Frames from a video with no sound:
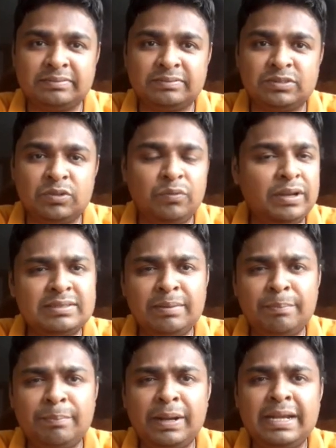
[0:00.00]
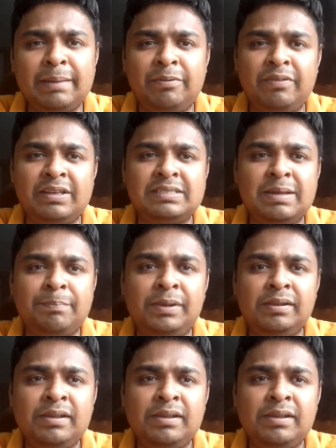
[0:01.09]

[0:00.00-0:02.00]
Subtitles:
So very simple type of example.